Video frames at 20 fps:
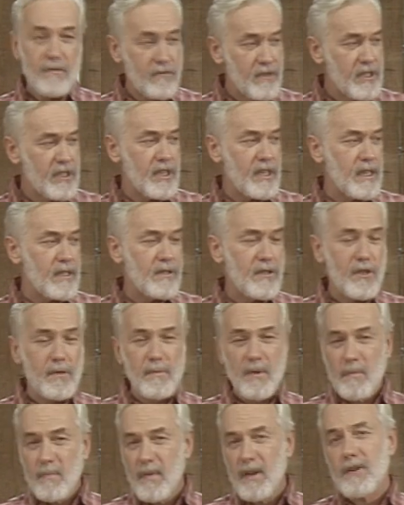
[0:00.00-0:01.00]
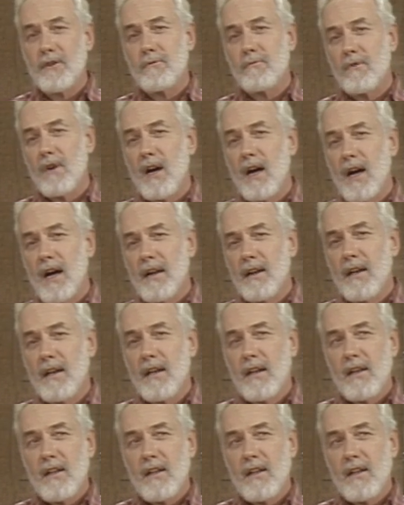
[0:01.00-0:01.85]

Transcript: fishing instrument, better rod.